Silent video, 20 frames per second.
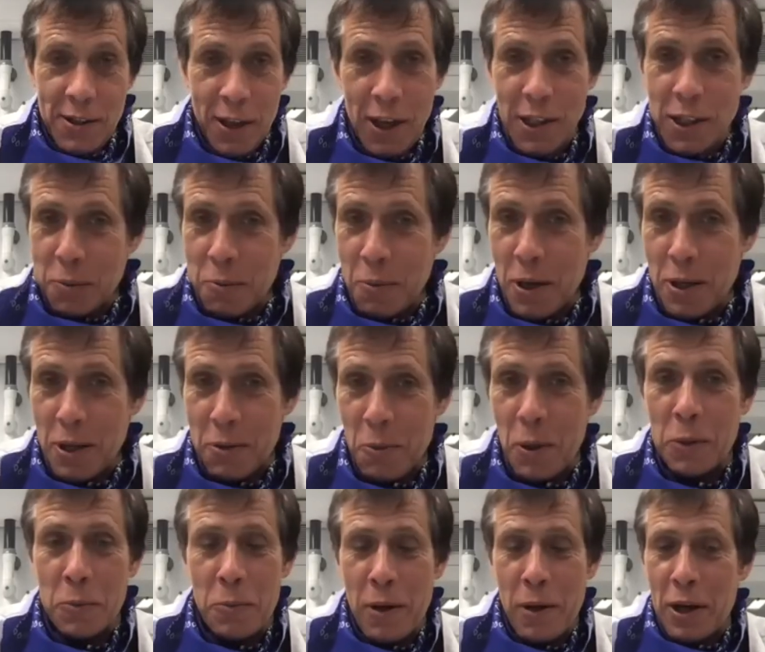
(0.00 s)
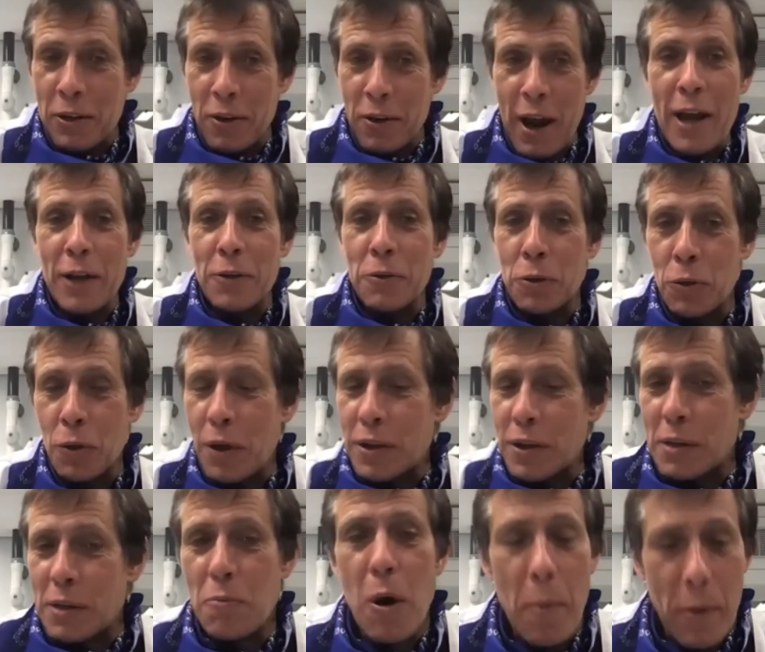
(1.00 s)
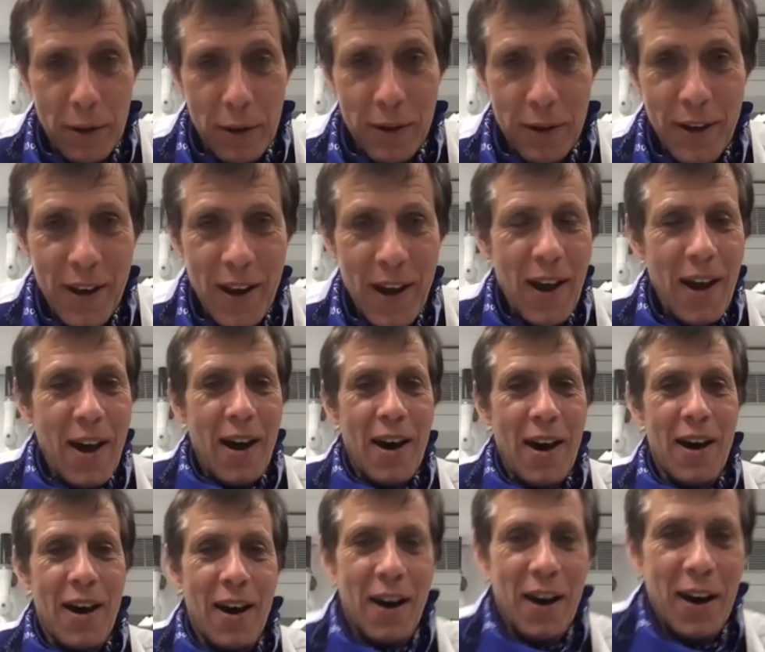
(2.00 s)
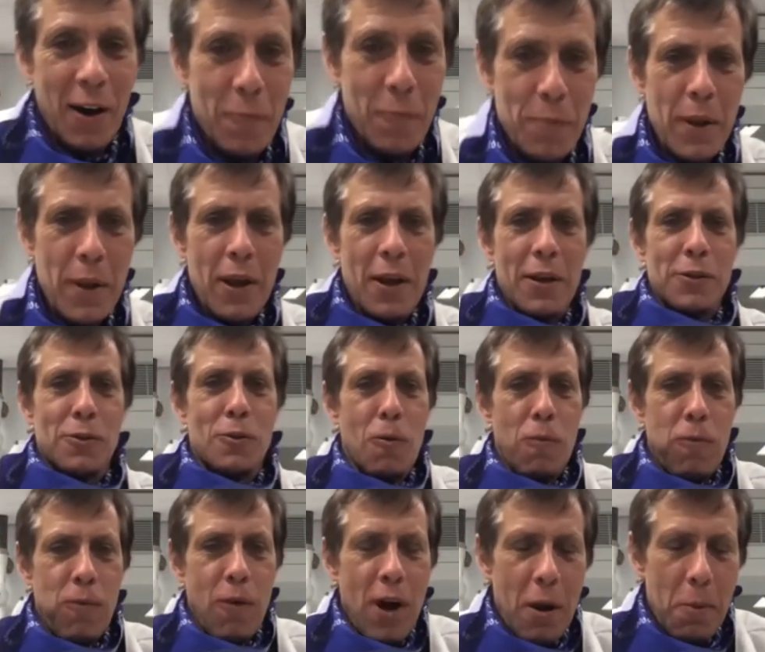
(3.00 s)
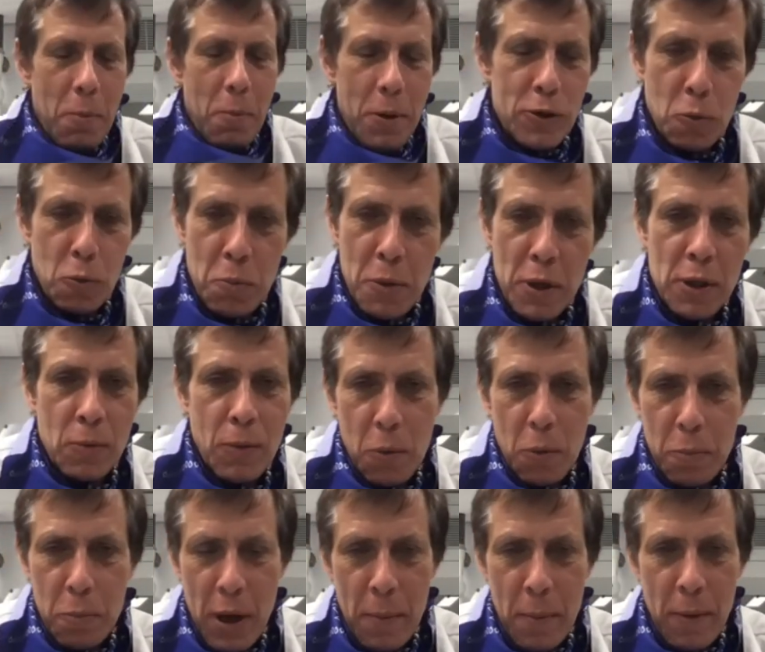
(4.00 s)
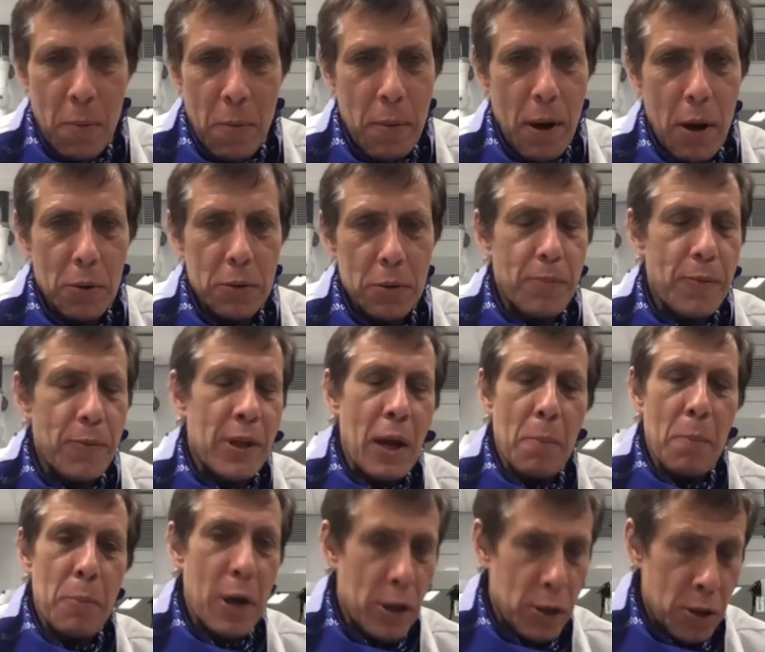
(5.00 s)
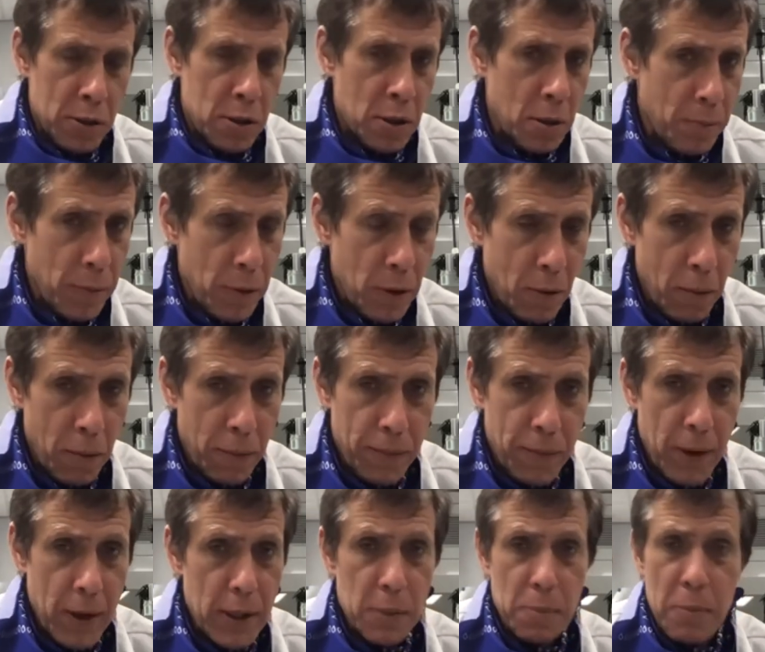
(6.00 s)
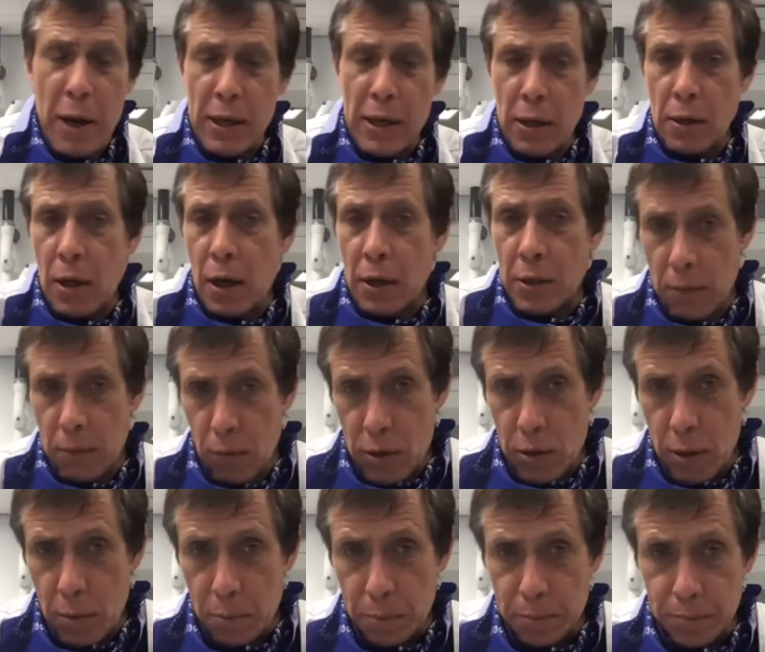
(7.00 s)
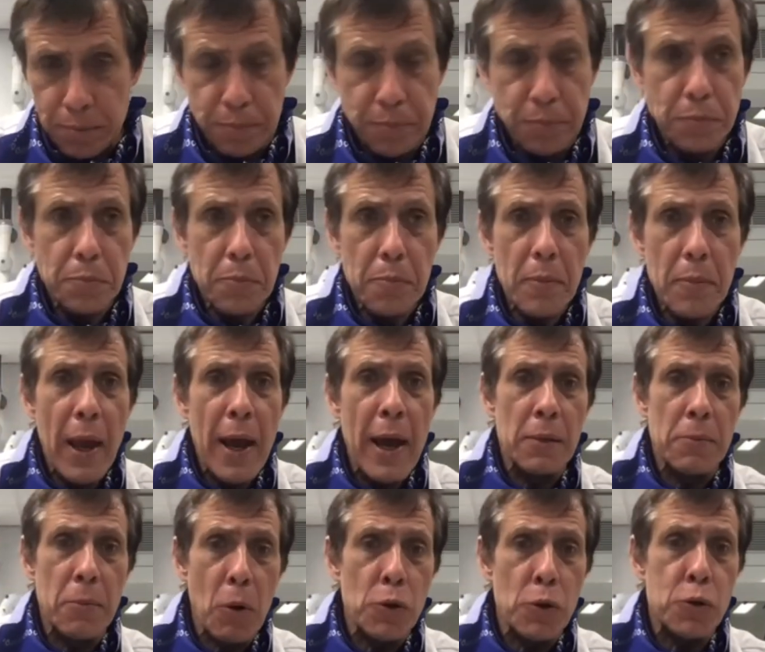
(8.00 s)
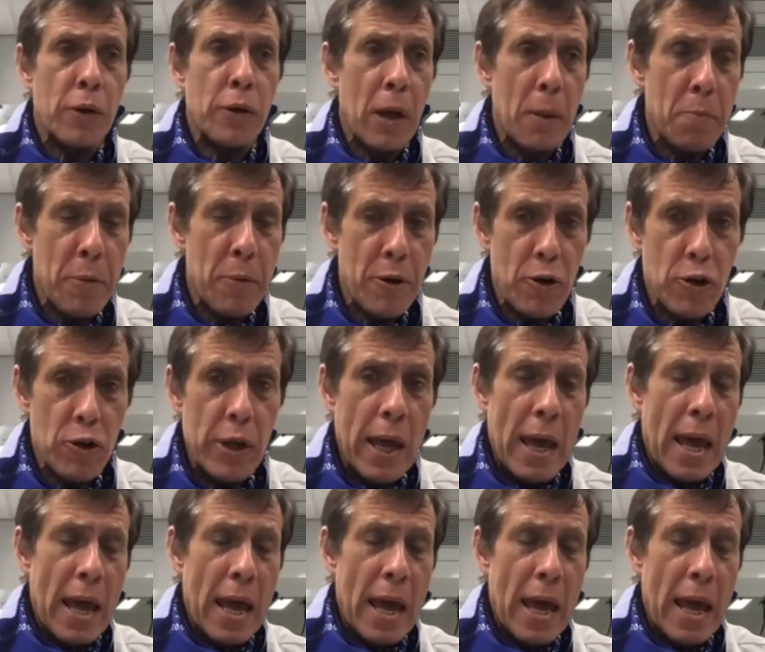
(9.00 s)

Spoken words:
that's what we are trying to do at the moment. So far, we submit one paper about complexity of spiking activity, and we also compare it